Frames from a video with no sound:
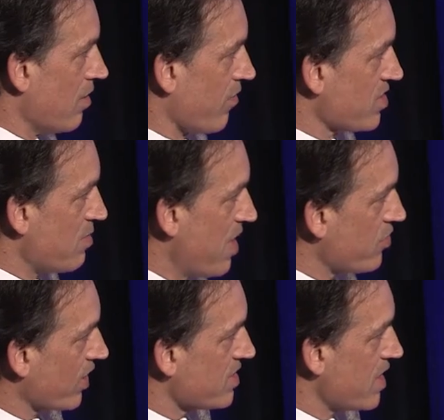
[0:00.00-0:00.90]
for
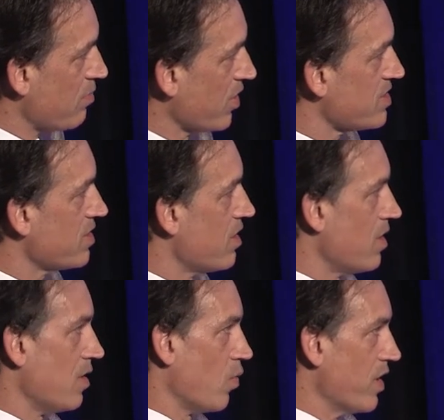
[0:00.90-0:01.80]
symmetric assemblies,
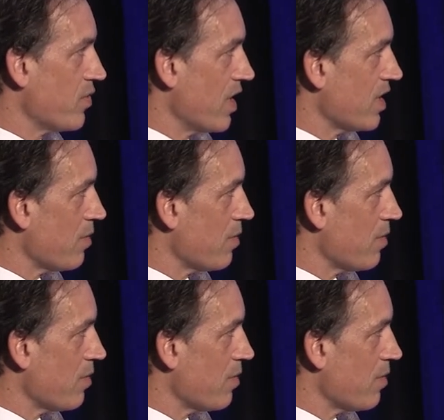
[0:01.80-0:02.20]
what you end